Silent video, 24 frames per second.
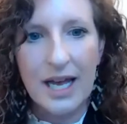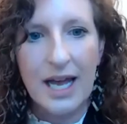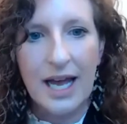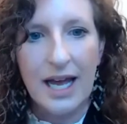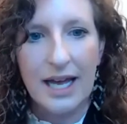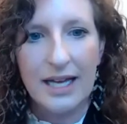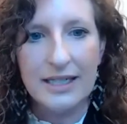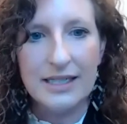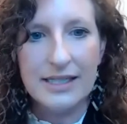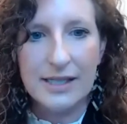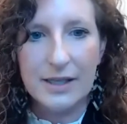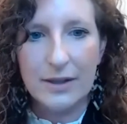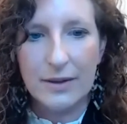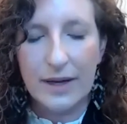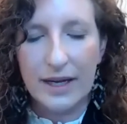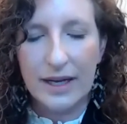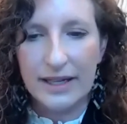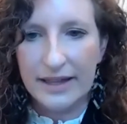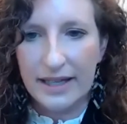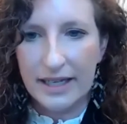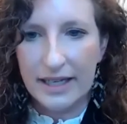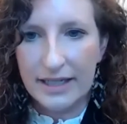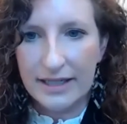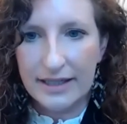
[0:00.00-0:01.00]
And so I
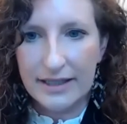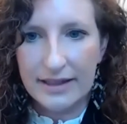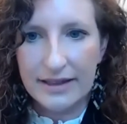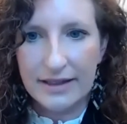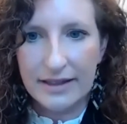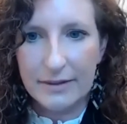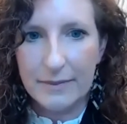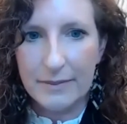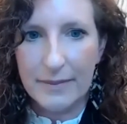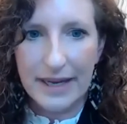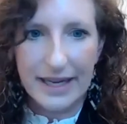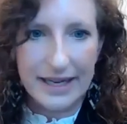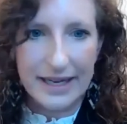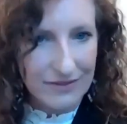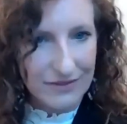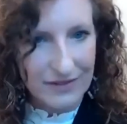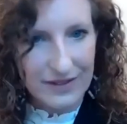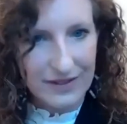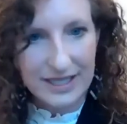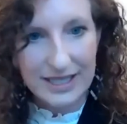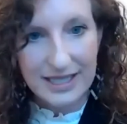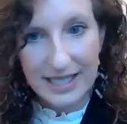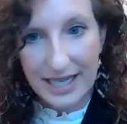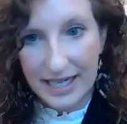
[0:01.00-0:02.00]
think the
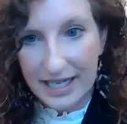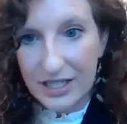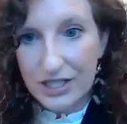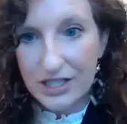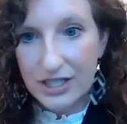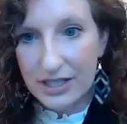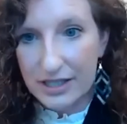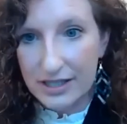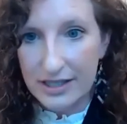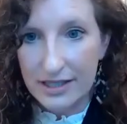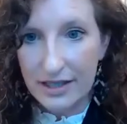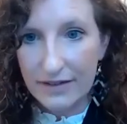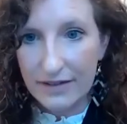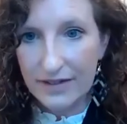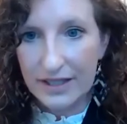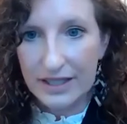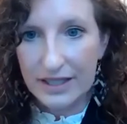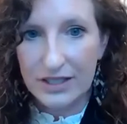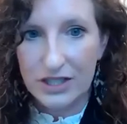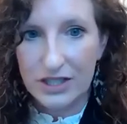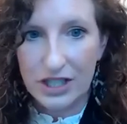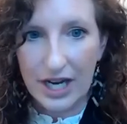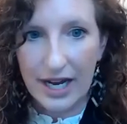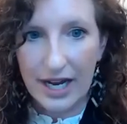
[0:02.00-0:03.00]
manifestations of
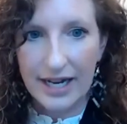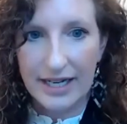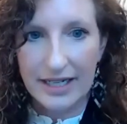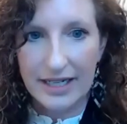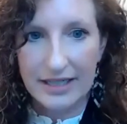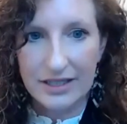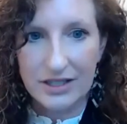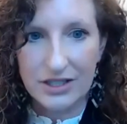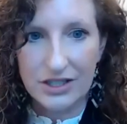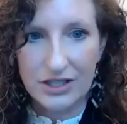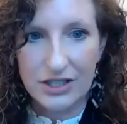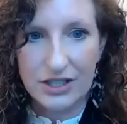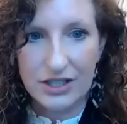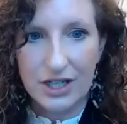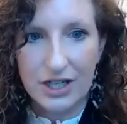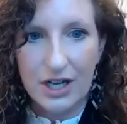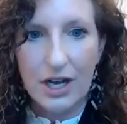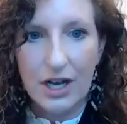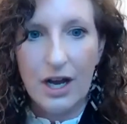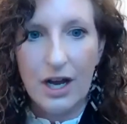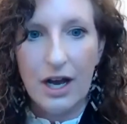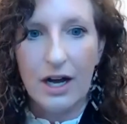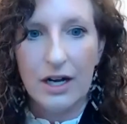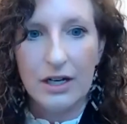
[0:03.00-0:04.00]
it change
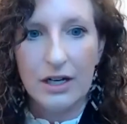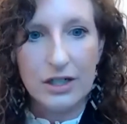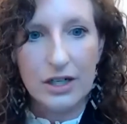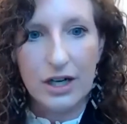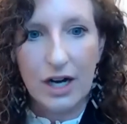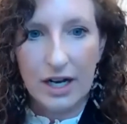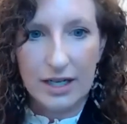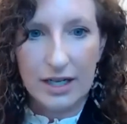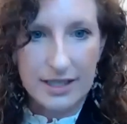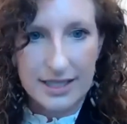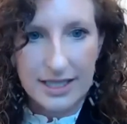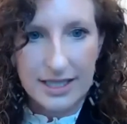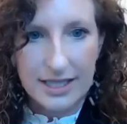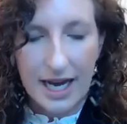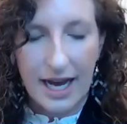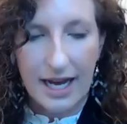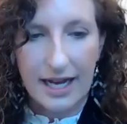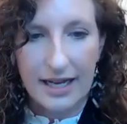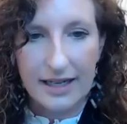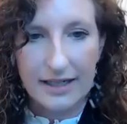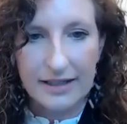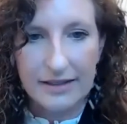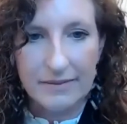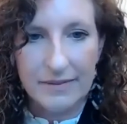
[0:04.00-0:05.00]
across
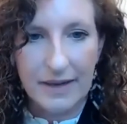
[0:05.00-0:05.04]
time.